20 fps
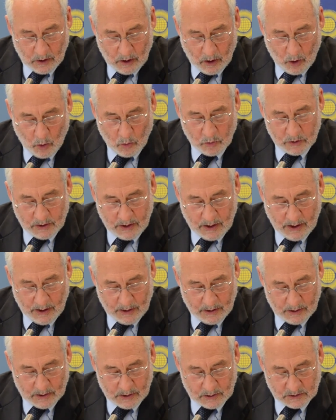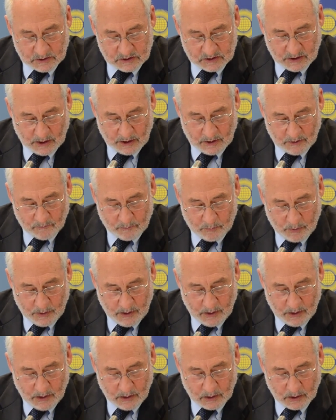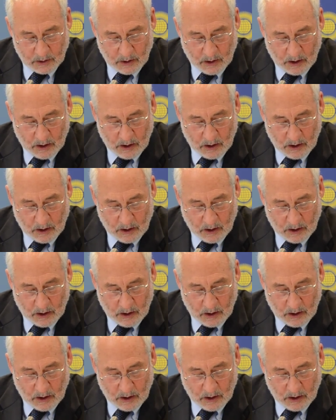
ODA, instead of being